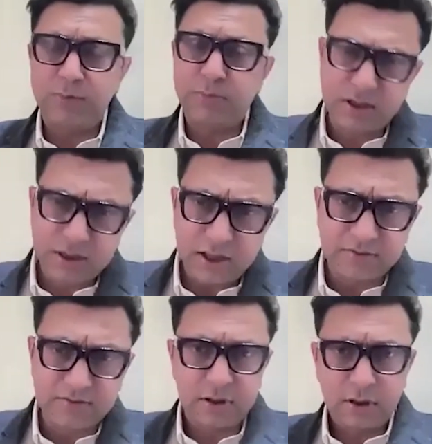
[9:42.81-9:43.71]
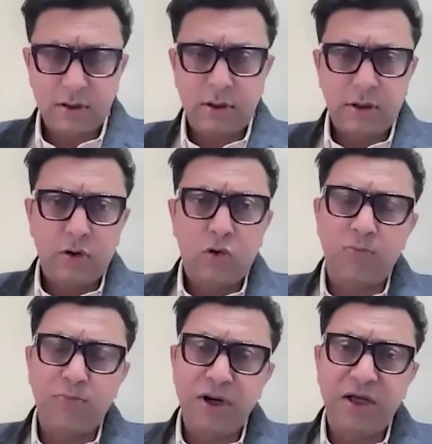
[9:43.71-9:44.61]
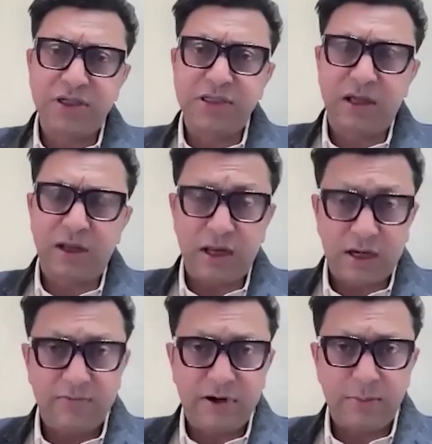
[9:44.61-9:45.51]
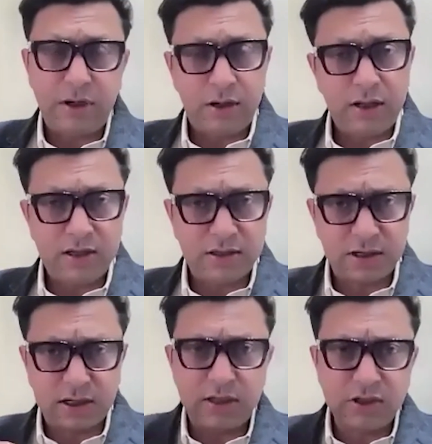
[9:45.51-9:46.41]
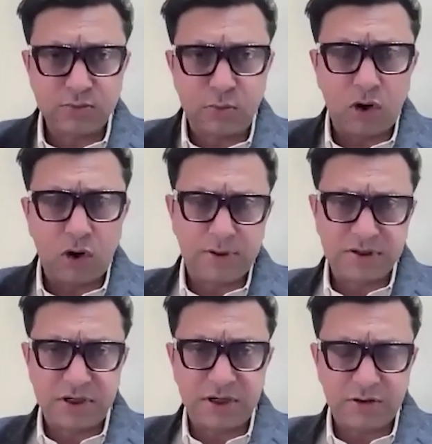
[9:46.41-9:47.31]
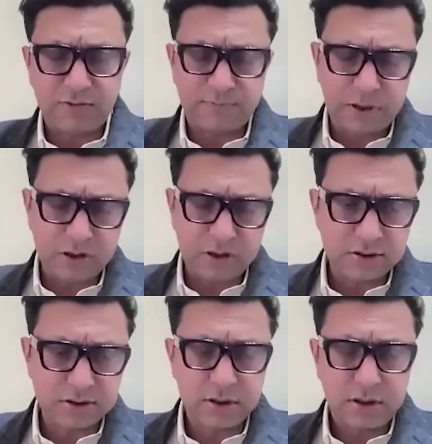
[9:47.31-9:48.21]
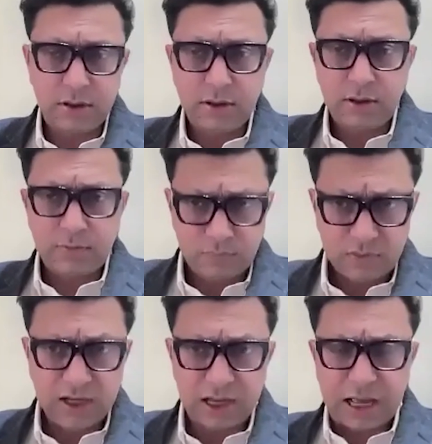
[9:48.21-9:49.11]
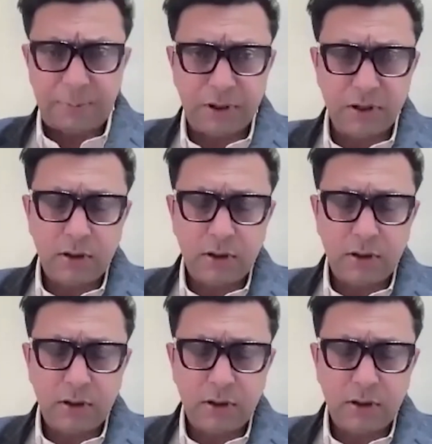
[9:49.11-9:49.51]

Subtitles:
But yes, complications are inevitable in a certain small percentage of patients. They can happen.